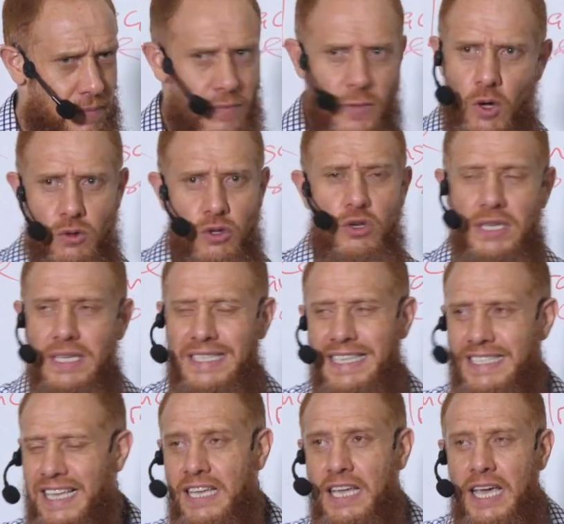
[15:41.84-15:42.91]
No, it's to
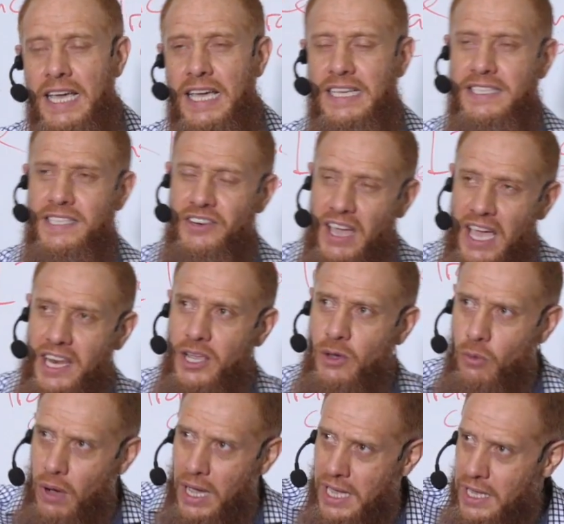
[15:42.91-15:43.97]
say, is there any
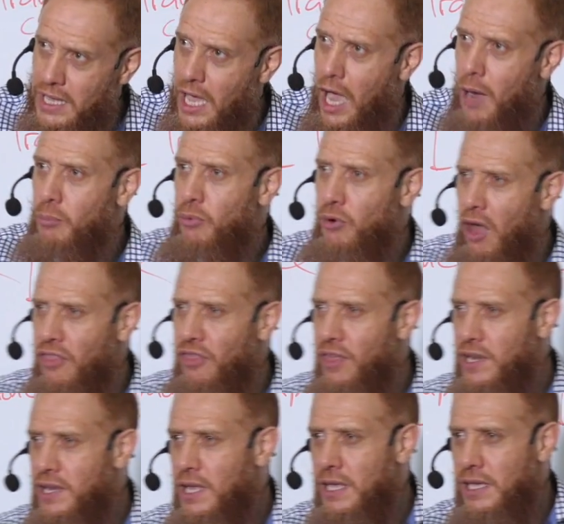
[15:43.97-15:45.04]
way a
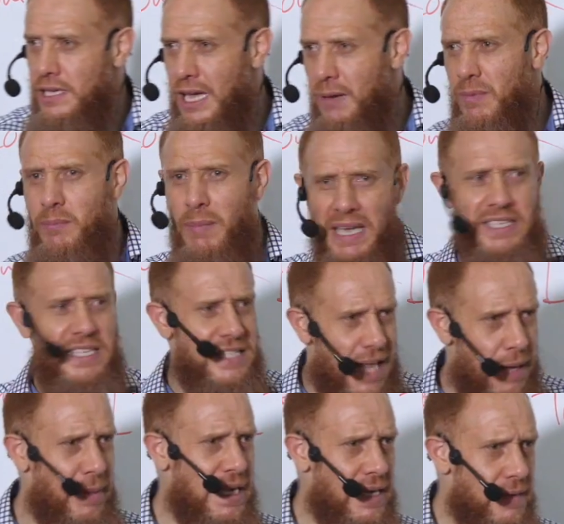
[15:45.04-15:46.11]
brothel can be made
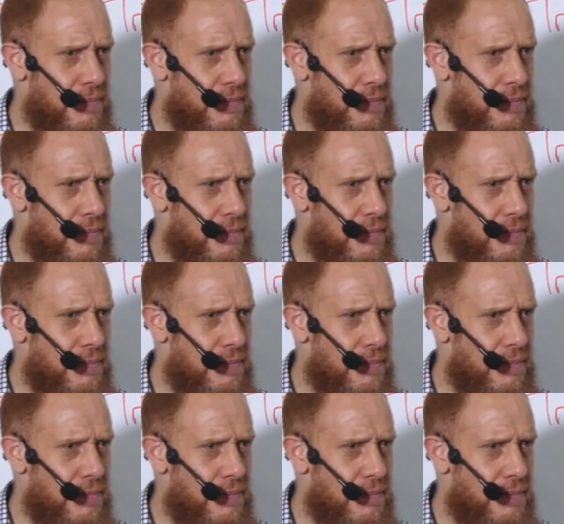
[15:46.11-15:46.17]
Islamic?